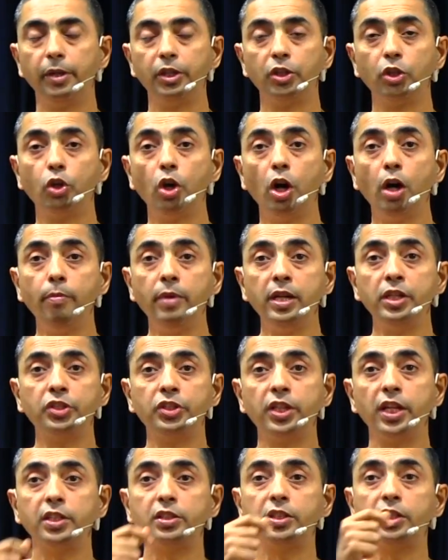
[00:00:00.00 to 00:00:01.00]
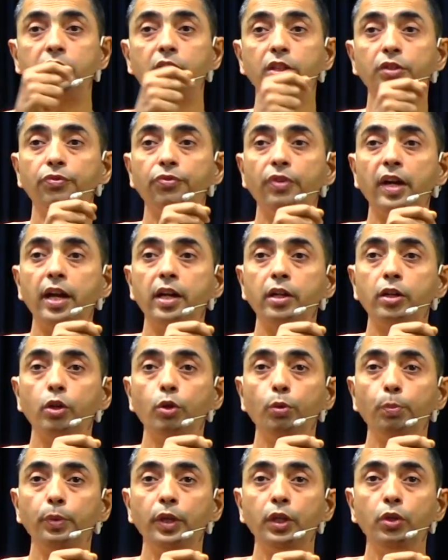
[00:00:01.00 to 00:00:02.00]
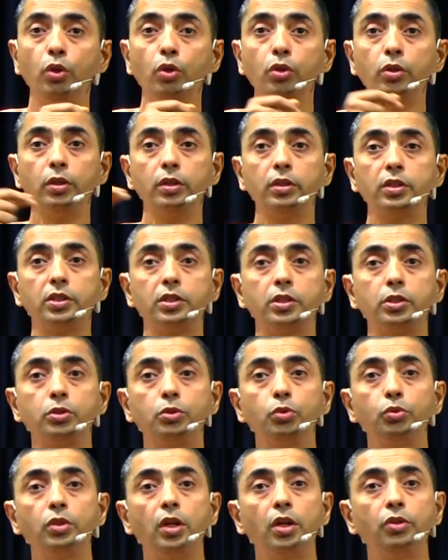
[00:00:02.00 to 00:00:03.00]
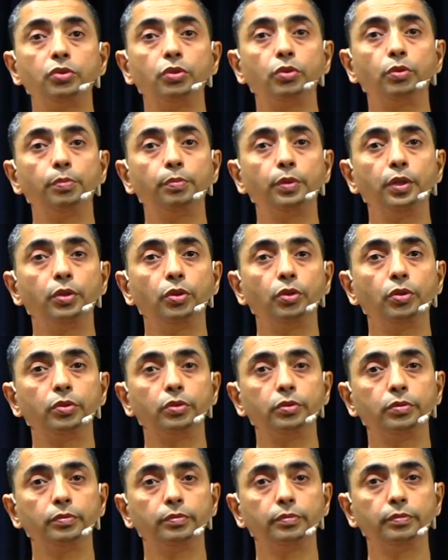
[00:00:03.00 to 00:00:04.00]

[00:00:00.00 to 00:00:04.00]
But the government says this is 500 rupee note, this is 2,000 rupee note.